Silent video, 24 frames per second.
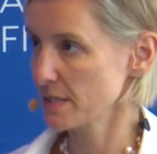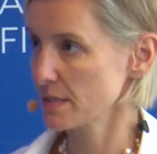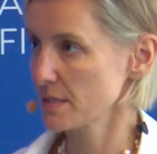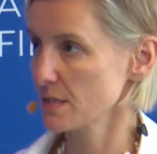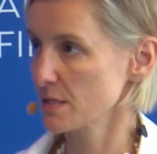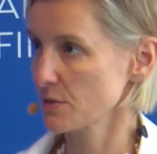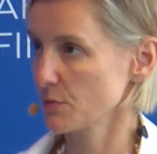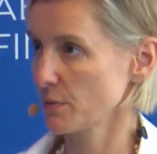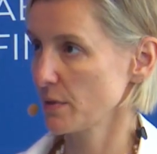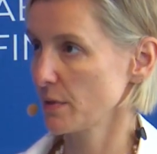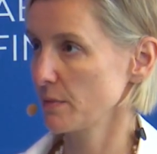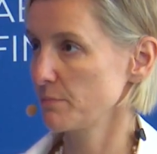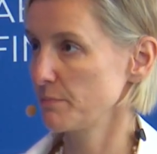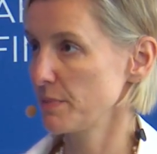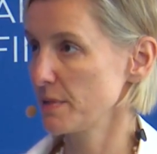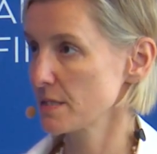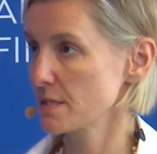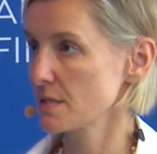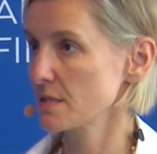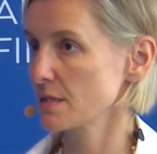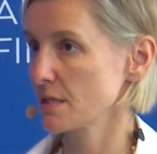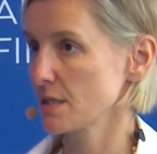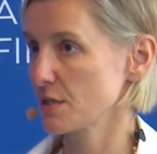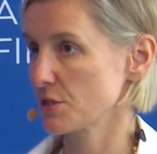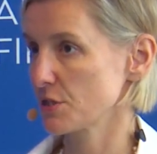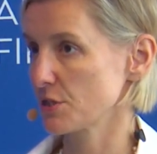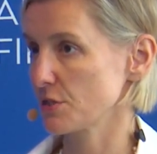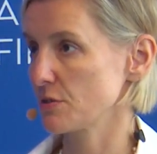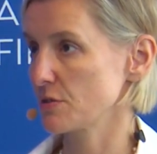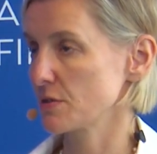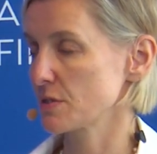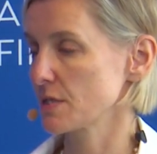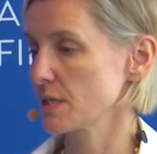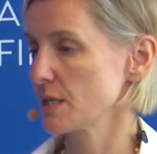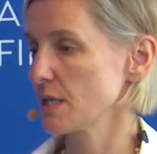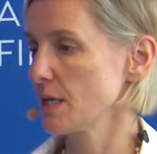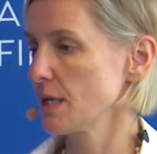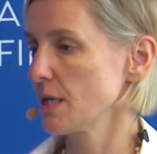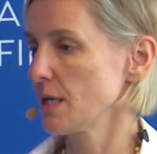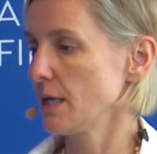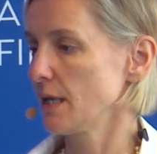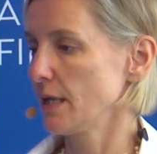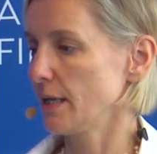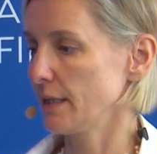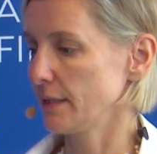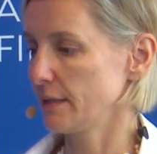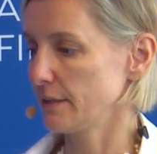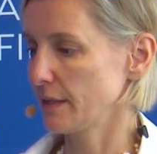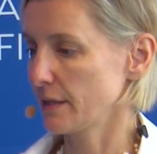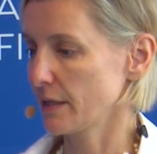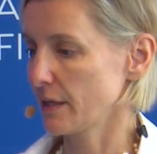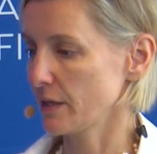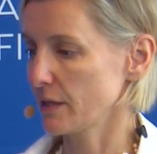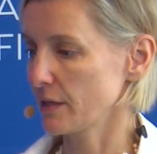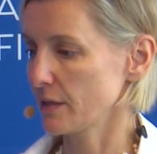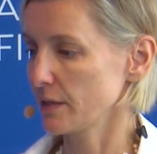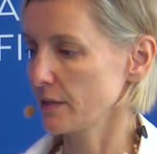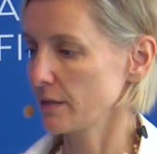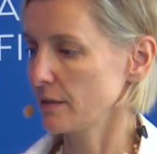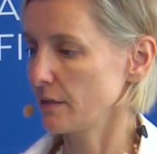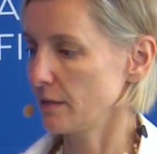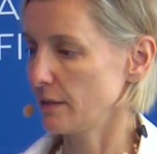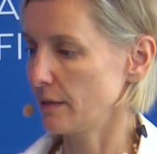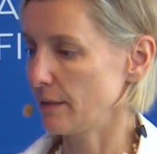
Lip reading: business issues that are